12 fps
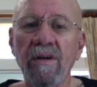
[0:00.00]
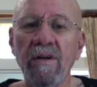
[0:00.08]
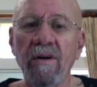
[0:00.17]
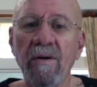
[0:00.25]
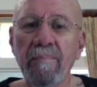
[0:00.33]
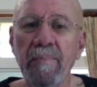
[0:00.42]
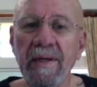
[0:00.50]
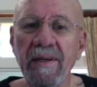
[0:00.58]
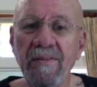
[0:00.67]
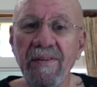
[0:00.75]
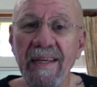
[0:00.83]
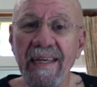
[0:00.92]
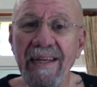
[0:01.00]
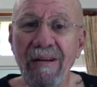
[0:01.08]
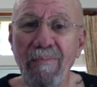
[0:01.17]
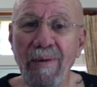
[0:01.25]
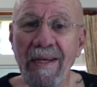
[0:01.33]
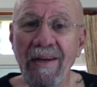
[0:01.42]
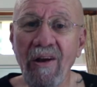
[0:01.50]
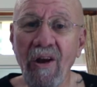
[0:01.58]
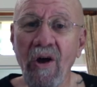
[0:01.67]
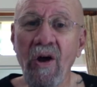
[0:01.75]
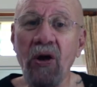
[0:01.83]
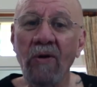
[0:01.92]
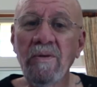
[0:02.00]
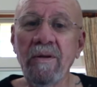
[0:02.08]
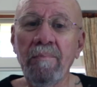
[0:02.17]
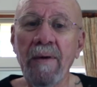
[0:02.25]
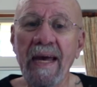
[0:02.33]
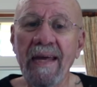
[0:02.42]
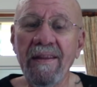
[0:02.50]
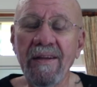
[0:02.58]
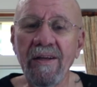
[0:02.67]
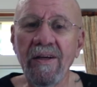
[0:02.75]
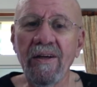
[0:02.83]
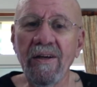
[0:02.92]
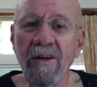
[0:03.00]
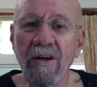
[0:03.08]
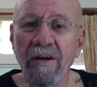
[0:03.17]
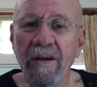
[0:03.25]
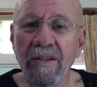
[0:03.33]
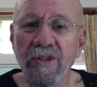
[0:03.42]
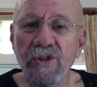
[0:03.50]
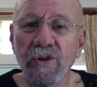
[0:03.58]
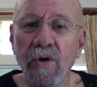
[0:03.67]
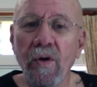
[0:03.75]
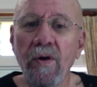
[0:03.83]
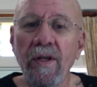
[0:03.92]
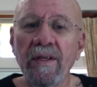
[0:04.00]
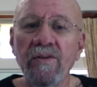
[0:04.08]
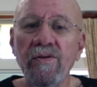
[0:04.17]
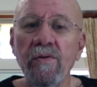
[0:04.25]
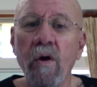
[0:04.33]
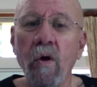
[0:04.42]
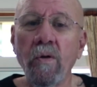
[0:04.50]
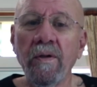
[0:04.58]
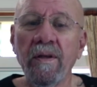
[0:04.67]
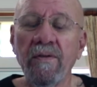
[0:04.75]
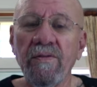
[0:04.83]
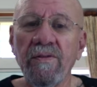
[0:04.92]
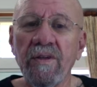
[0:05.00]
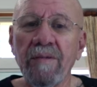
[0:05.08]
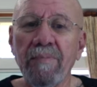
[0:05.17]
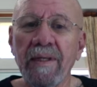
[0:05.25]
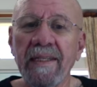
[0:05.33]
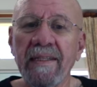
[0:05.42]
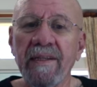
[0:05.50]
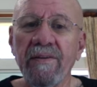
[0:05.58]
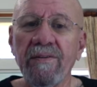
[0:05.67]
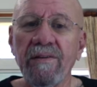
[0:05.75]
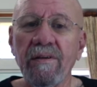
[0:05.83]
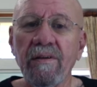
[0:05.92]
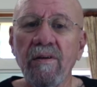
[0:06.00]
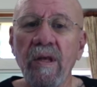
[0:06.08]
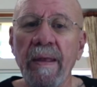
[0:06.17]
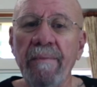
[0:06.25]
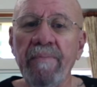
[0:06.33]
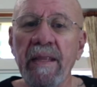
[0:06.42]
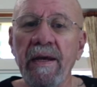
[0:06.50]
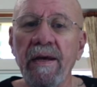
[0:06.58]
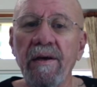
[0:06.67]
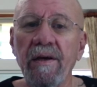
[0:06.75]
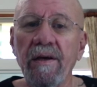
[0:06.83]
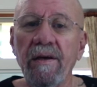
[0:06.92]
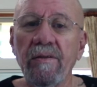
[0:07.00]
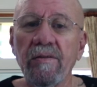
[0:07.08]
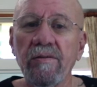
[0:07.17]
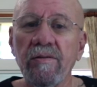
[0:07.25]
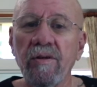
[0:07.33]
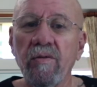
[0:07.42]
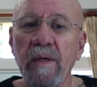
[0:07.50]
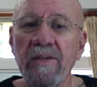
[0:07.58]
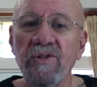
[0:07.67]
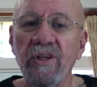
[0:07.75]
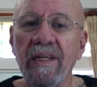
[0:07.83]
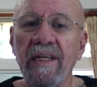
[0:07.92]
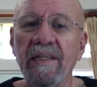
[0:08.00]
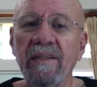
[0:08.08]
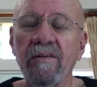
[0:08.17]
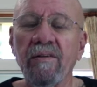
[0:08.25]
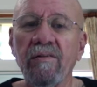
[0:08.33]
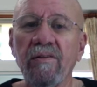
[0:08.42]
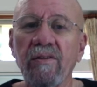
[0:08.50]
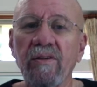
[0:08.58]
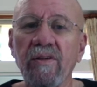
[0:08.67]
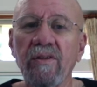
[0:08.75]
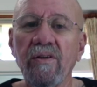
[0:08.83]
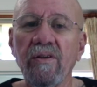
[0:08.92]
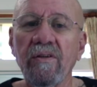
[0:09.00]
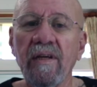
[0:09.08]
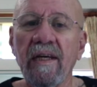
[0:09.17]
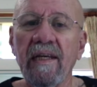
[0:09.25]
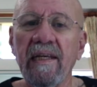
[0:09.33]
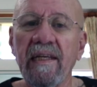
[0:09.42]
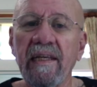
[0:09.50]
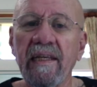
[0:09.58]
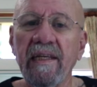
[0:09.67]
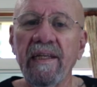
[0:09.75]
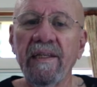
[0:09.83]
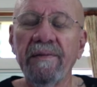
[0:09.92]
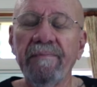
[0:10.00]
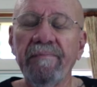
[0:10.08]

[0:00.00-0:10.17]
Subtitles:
our biggest enemy along the path, along our journey to wholeness, to completeness. The questioning, any